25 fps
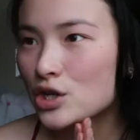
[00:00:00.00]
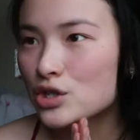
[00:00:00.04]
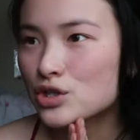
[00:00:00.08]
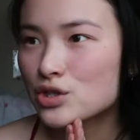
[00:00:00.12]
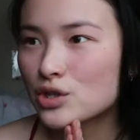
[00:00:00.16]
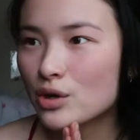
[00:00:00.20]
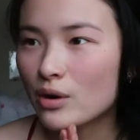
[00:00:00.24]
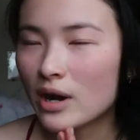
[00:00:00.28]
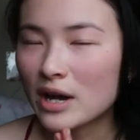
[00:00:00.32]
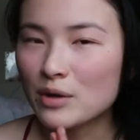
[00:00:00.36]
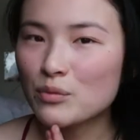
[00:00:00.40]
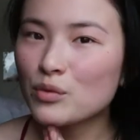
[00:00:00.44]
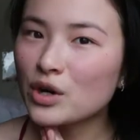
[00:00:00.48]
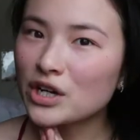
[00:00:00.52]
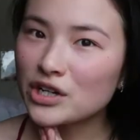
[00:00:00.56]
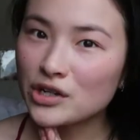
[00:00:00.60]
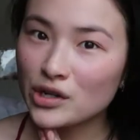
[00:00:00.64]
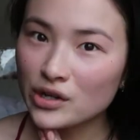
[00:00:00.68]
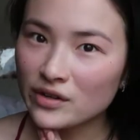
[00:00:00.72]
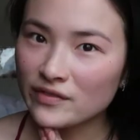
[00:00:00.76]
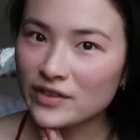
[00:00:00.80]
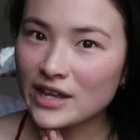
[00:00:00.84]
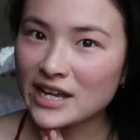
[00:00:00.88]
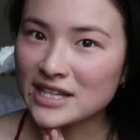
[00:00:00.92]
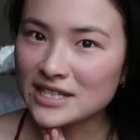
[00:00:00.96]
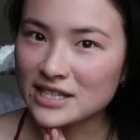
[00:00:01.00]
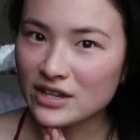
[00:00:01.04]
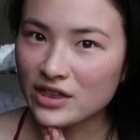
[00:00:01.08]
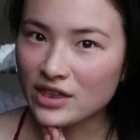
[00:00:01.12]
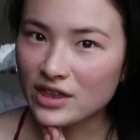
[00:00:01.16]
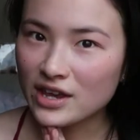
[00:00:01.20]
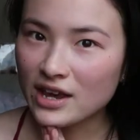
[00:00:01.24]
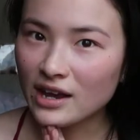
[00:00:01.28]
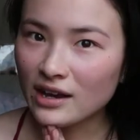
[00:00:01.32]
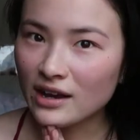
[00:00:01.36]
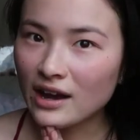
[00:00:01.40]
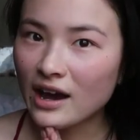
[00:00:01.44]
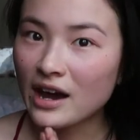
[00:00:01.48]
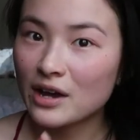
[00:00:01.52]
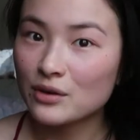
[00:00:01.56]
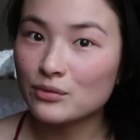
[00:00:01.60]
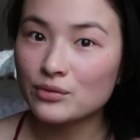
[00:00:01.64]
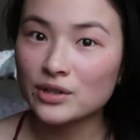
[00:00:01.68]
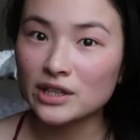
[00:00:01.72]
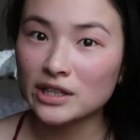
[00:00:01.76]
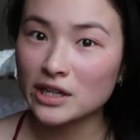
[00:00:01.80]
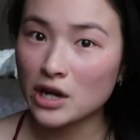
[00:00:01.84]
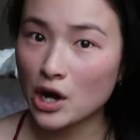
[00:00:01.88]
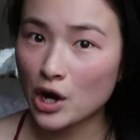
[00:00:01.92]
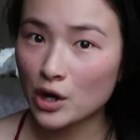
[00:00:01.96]
So I wonder if that's a thing. I
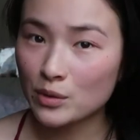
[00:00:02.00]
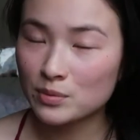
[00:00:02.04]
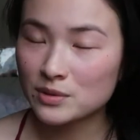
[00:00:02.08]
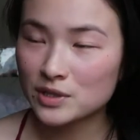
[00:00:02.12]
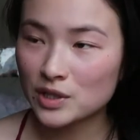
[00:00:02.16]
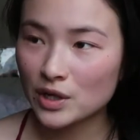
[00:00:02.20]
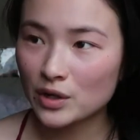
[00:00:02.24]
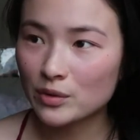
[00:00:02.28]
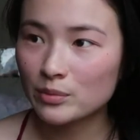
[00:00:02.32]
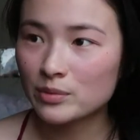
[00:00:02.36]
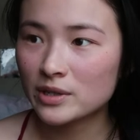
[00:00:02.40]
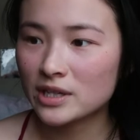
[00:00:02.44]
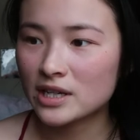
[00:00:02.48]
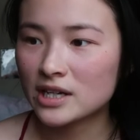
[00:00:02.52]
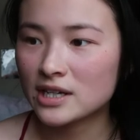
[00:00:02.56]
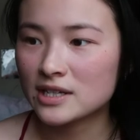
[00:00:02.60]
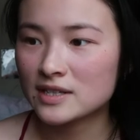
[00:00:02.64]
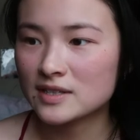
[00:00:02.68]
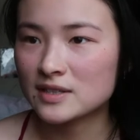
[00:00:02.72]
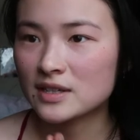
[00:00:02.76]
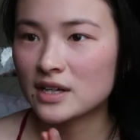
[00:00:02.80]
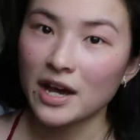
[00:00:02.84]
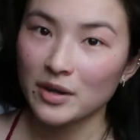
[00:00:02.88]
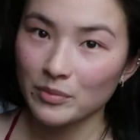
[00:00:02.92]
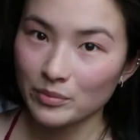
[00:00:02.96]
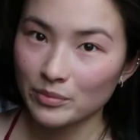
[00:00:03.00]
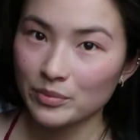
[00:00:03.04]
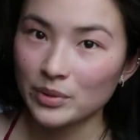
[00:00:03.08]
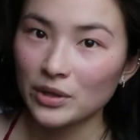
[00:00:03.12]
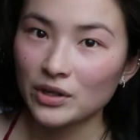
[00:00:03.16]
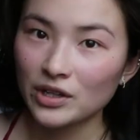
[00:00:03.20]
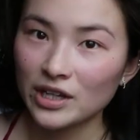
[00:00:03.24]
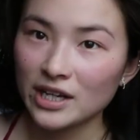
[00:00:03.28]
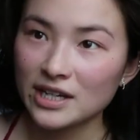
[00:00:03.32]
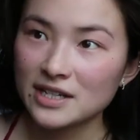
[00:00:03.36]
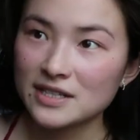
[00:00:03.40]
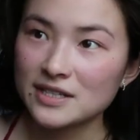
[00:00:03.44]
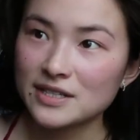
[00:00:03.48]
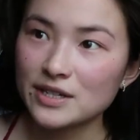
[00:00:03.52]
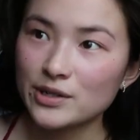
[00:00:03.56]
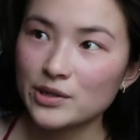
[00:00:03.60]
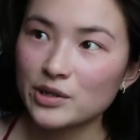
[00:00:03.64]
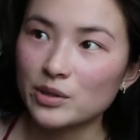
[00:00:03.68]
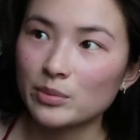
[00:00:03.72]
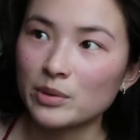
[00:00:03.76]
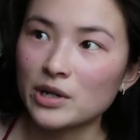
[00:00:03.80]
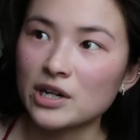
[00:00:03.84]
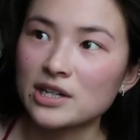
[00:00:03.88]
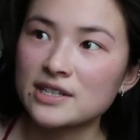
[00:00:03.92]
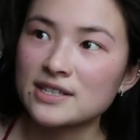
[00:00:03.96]
really hope so, because I'm built like a
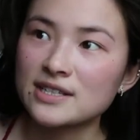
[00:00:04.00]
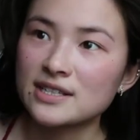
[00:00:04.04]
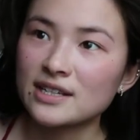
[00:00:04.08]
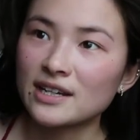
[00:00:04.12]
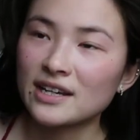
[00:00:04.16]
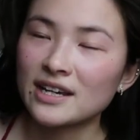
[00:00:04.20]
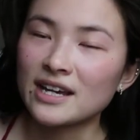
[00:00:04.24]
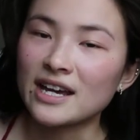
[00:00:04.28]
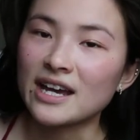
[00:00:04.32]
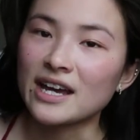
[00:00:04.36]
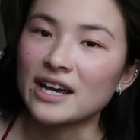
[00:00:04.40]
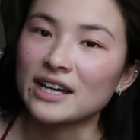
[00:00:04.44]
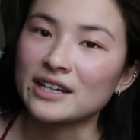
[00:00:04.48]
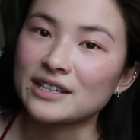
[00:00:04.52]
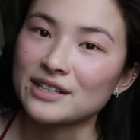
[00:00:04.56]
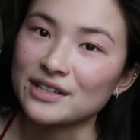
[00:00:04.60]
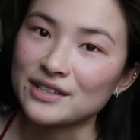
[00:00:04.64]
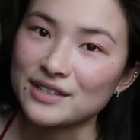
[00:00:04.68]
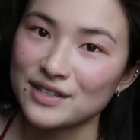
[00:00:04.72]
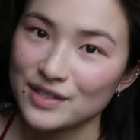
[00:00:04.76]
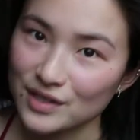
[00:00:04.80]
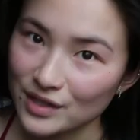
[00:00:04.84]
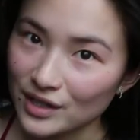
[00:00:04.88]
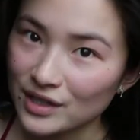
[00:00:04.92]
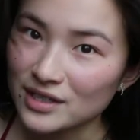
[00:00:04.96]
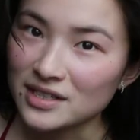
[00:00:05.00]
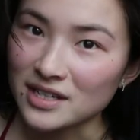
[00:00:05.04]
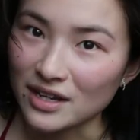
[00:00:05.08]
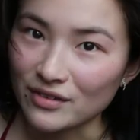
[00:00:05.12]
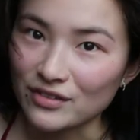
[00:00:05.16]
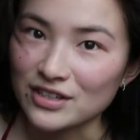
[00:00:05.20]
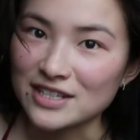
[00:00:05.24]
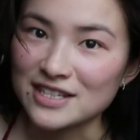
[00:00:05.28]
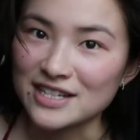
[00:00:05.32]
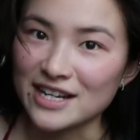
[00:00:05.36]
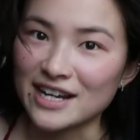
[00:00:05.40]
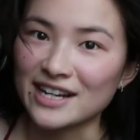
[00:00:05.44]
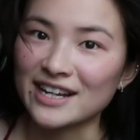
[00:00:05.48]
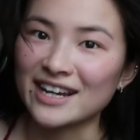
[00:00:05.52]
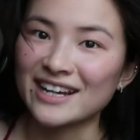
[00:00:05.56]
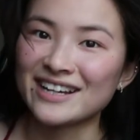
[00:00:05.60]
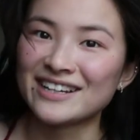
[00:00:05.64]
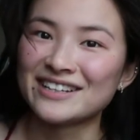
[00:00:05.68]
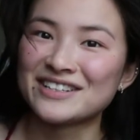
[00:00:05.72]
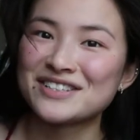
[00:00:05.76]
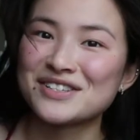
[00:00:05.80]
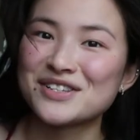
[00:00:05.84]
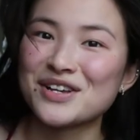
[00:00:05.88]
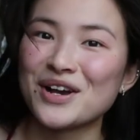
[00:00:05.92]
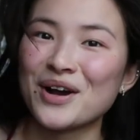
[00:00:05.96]
cereal box and it's
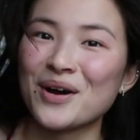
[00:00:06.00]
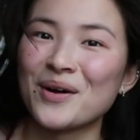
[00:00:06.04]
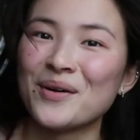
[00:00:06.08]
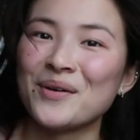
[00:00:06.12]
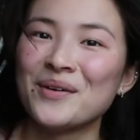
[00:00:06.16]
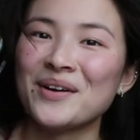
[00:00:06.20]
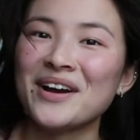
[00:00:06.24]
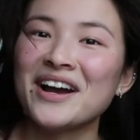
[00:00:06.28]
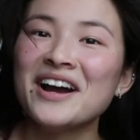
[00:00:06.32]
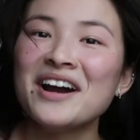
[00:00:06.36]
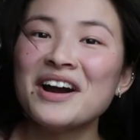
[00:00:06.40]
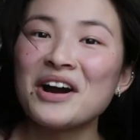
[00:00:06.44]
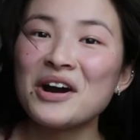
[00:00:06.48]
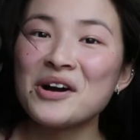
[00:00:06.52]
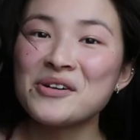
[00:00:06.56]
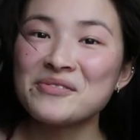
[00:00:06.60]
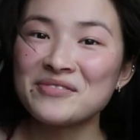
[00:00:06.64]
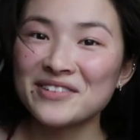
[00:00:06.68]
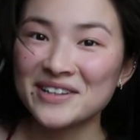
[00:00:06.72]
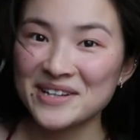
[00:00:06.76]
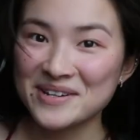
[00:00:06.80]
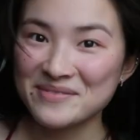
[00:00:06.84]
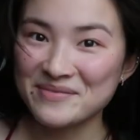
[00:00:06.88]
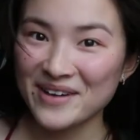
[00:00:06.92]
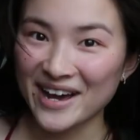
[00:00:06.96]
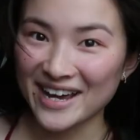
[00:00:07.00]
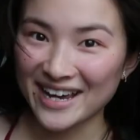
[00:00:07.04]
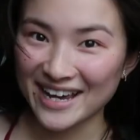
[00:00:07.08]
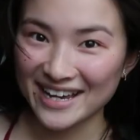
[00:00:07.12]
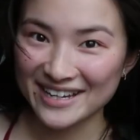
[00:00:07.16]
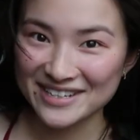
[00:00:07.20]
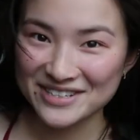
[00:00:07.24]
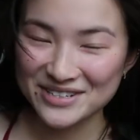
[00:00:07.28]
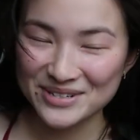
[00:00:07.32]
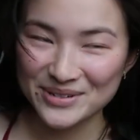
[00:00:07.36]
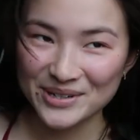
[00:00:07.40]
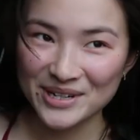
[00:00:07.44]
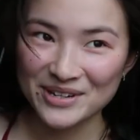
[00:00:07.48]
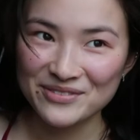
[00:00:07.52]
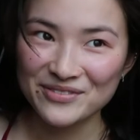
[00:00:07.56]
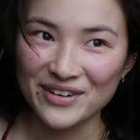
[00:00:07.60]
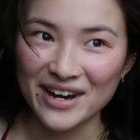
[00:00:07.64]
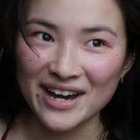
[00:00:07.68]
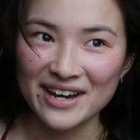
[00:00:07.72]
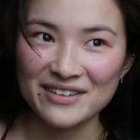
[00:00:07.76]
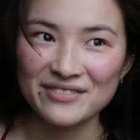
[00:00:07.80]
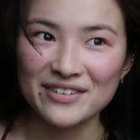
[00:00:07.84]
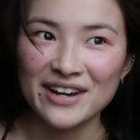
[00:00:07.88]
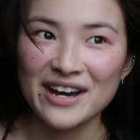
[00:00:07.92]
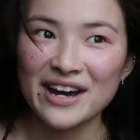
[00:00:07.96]
devastating. So hopefully by age
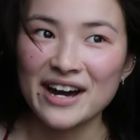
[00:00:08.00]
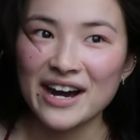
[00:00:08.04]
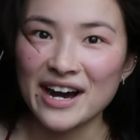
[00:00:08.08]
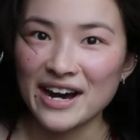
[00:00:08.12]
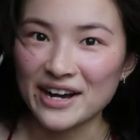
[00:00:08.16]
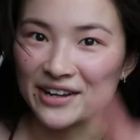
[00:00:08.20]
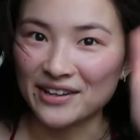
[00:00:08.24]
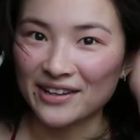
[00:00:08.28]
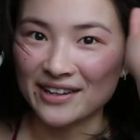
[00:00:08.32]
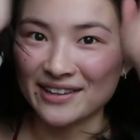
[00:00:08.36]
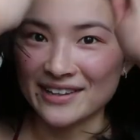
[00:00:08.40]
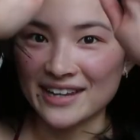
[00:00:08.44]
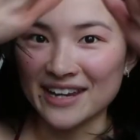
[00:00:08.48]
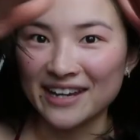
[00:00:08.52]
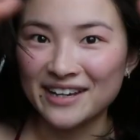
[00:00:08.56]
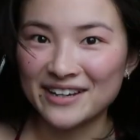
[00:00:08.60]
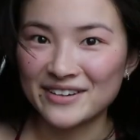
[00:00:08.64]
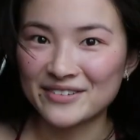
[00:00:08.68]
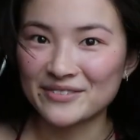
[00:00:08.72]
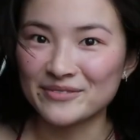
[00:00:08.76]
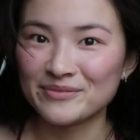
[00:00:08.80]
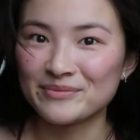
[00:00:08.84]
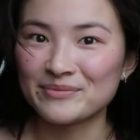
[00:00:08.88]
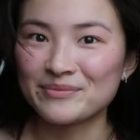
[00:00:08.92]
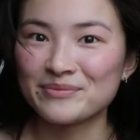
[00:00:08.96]
25, I'll like